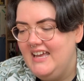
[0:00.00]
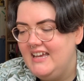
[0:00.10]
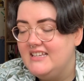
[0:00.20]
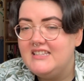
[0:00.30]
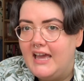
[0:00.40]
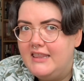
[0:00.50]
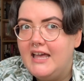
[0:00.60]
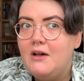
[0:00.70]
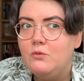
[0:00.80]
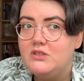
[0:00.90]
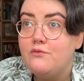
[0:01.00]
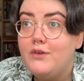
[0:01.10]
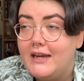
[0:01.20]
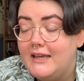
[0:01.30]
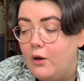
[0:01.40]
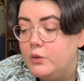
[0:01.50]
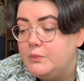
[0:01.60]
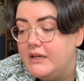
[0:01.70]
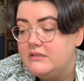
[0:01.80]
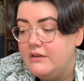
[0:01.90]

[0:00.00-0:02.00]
because again, that was a really old piece.